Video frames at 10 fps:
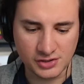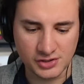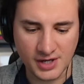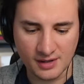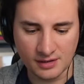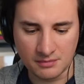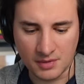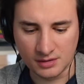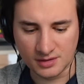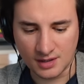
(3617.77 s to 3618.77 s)
Jalen
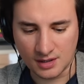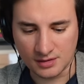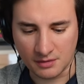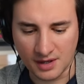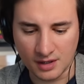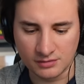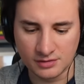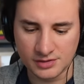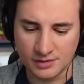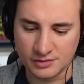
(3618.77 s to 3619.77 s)
Maldonado. Hello,
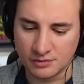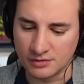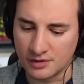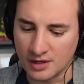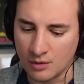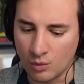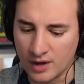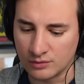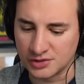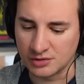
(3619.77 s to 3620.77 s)
Dutch. I was wondering
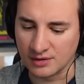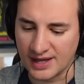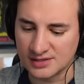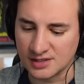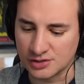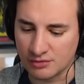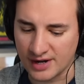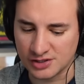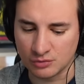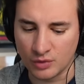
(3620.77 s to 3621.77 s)
when was your last
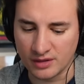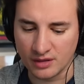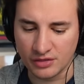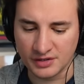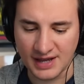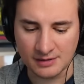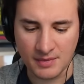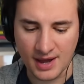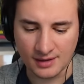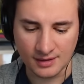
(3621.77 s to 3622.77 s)
interaction with the dead
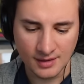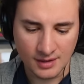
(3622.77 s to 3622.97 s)
man?